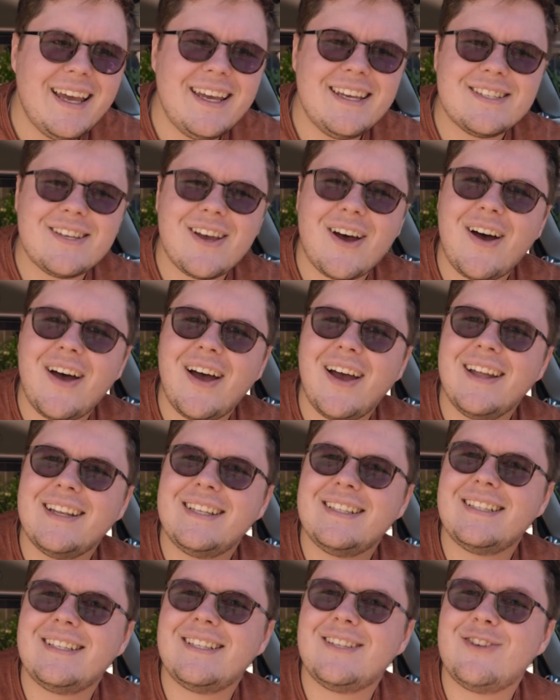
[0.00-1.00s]
is
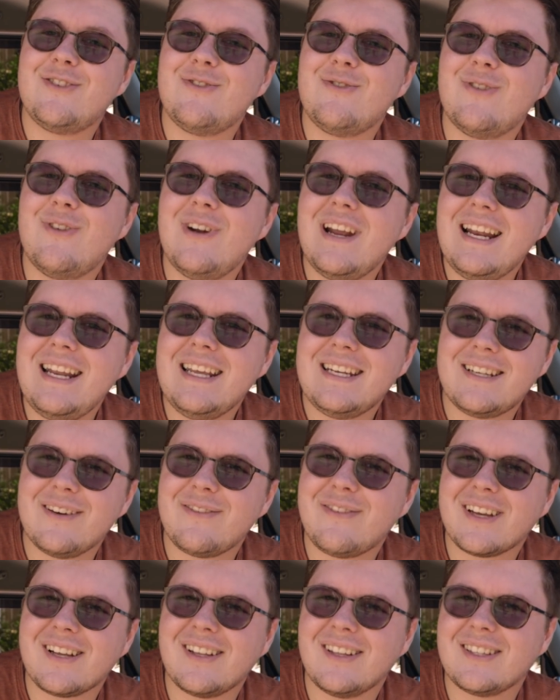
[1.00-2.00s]
really
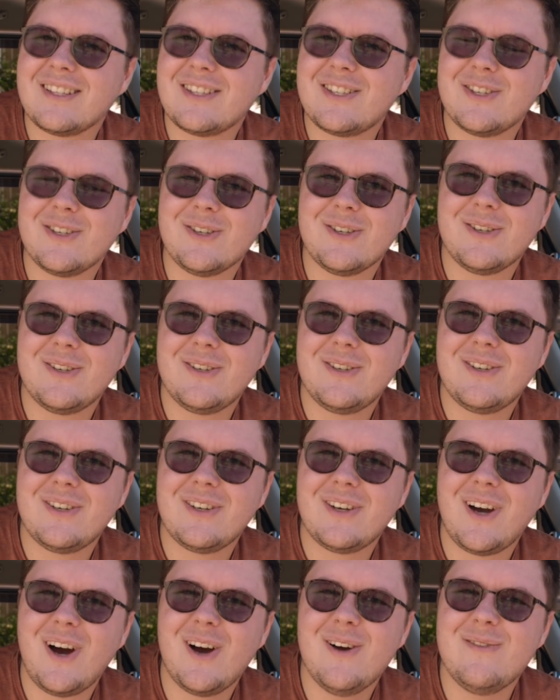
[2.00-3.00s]
difficult to
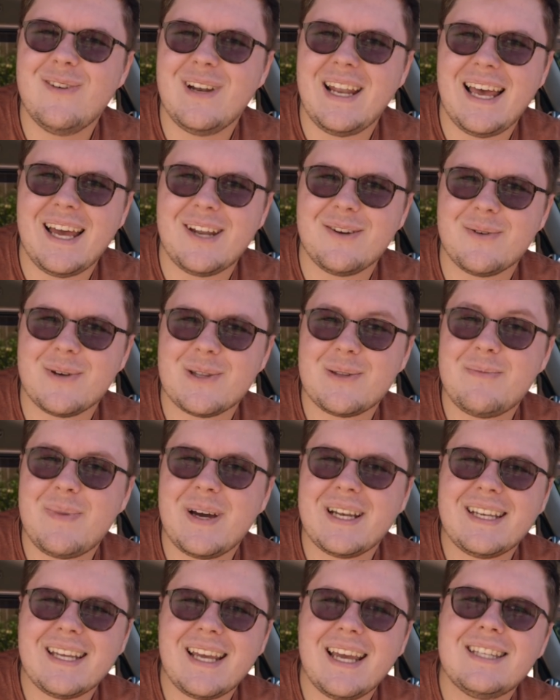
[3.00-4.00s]
overland with,
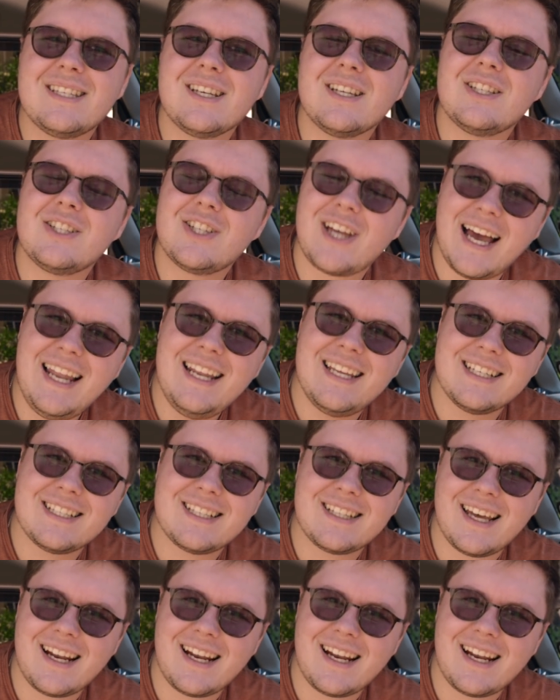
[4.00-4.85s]
but it's a challenge